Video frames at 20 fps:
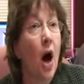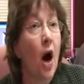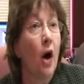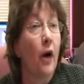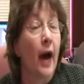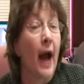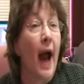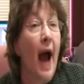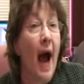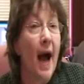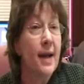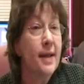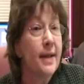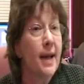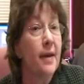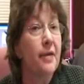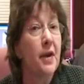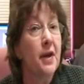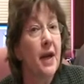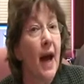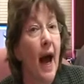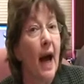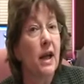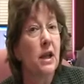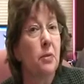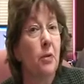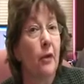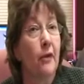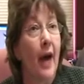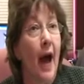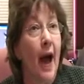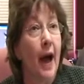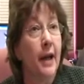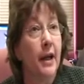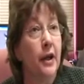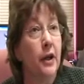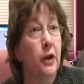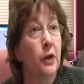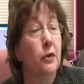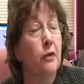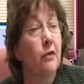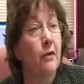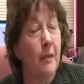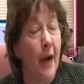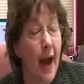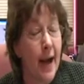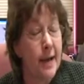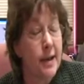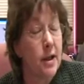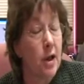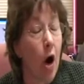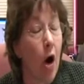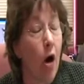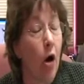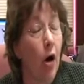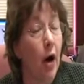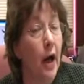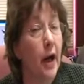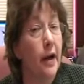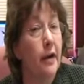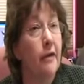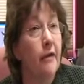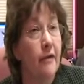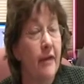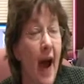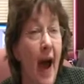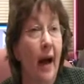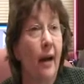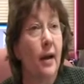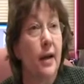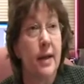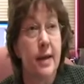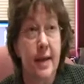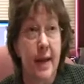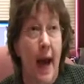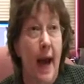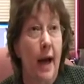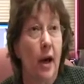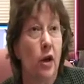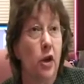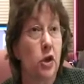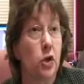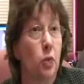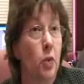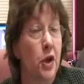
Okay, I set the taxable value based on valid sales,